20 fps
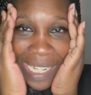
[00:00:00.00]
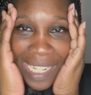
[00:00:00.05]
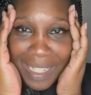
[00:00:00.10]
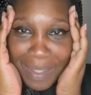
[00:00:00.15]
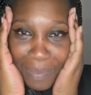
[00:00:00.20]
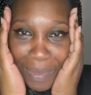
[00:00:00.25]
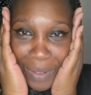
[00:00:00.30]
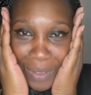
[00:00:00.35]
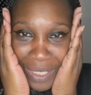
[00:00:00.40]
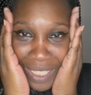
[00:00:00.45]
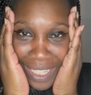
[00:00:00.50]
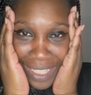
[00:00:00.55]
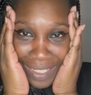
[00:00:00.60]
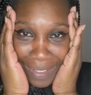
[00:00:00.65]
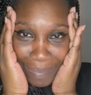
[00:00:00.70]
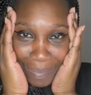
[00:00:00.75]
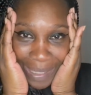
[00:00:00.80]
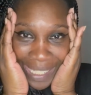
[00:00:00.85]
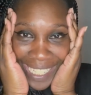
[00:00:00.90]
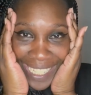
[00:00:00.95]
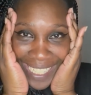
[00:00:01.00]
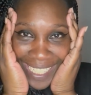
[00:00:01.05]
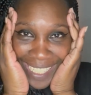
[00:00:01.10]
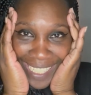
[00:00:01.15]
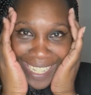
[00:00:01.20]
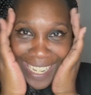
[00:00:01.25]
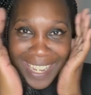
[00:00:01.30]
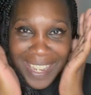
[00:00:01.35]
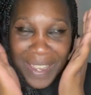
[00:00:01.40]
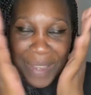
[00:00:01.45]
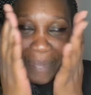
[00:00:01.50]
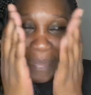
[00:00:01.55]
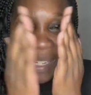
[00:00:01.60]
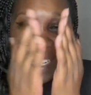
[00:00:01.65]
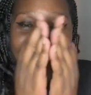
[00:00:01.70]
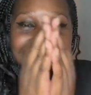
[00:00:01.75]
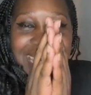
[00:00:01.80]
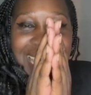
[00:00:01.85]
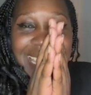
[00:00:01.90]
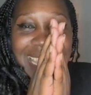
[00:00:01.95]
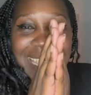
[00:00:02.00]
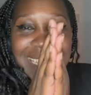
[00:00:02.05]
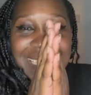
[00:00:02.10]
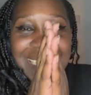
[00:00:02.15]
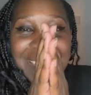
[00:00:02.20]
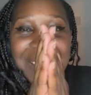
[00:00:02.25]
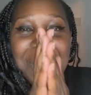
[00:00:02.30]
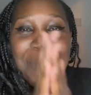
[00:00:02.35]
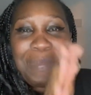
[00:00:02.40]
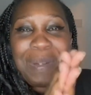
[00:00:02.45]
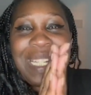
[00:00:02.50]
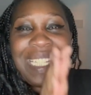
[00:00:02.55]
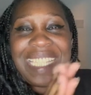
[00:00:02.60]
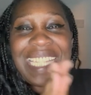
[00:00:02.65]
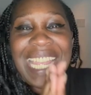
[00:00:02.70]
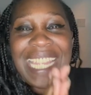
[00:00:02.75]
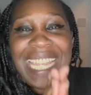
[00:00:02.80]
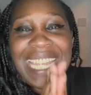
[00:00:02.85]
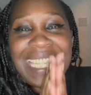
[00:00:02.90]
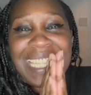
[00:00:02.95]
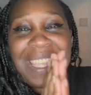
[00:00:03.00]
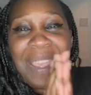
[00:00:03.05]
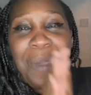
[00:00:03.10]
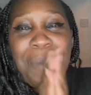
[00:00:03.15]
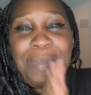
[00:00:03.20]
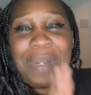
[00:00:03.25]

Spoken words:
Milton, please say yes. Please say yes.